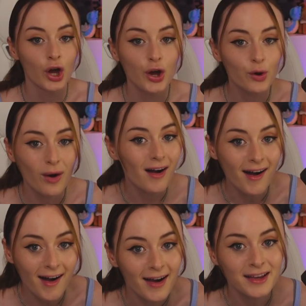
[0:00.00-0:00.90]
Who
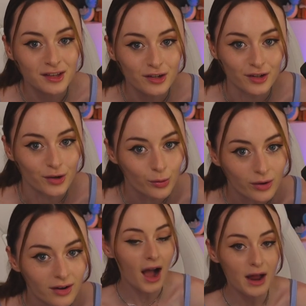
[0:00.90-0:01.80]
are
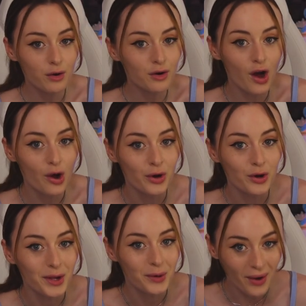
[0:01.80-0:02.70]
you? I don't know
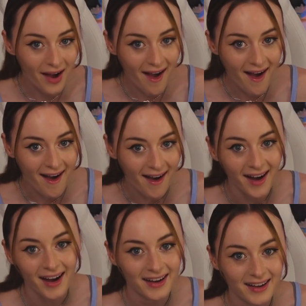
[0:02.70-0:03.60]
who you
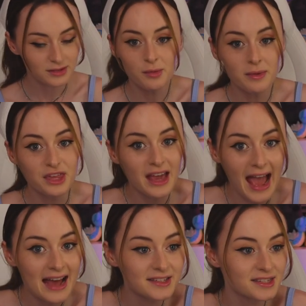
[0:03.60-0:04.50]
are.
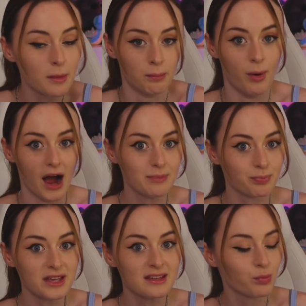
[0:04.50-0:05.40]
The answer might
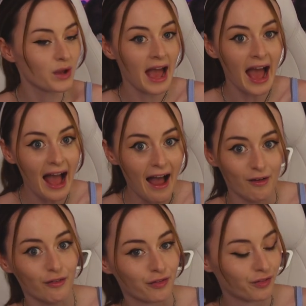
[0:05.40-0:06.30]
be we
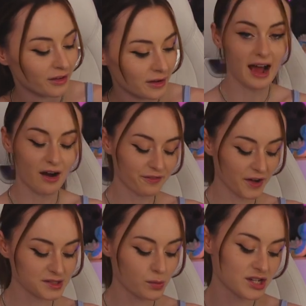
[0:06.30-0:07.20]
have. Our
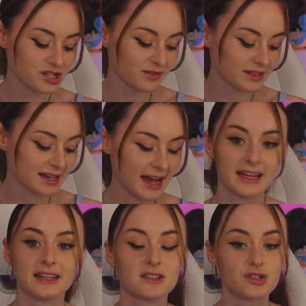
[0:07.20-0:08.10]
first question of the
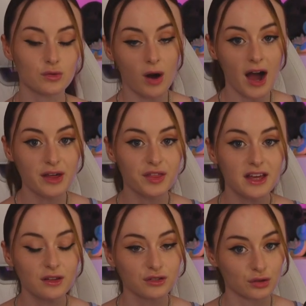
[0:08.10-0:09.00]
day is, do I
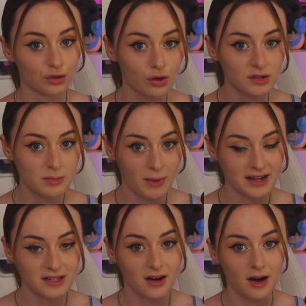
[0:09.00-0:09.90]
think that looks
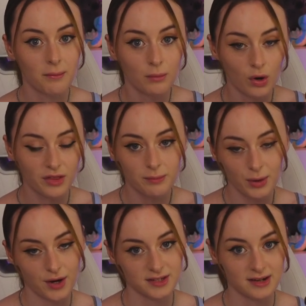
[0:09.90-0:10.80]
matter more than
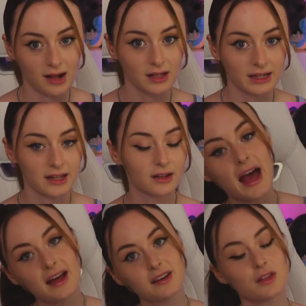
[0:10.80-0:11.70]
personality?
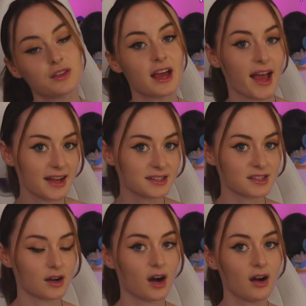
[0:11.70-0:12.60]
And the
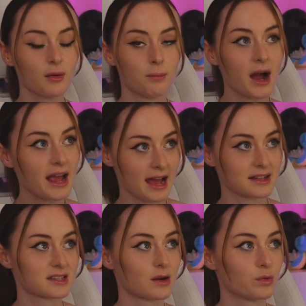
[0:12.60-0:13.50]
answer, my
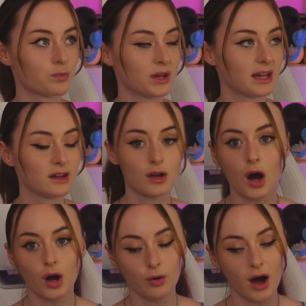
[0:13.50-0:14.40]
answer would be
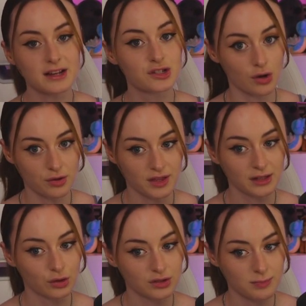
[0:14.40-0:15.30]
no, I don't
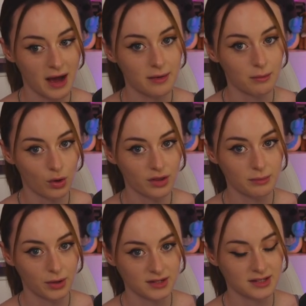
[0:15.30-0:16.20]
think looks matter more
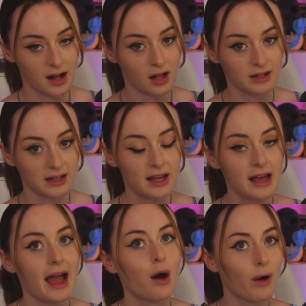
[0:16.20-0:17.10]
than personality.
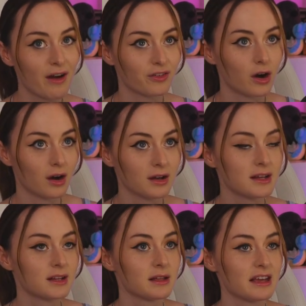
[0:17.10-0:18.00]
However,
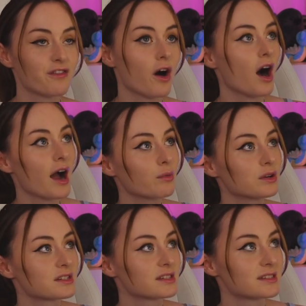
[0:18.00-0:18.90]
if I
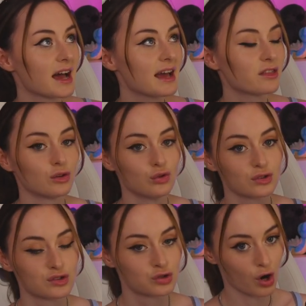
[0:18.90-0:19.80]
were to say that
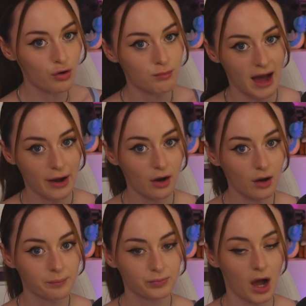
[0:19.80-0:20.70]
looks don't
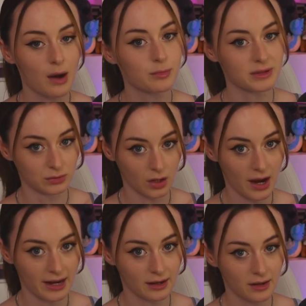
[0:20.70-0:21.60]
matter, I would be
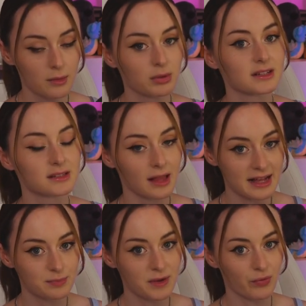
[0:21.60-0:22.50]
lying. Because
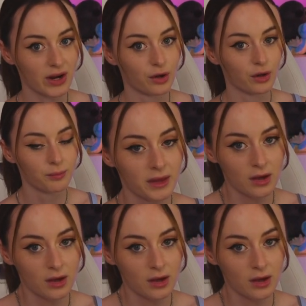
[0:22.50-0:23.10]
let's be real,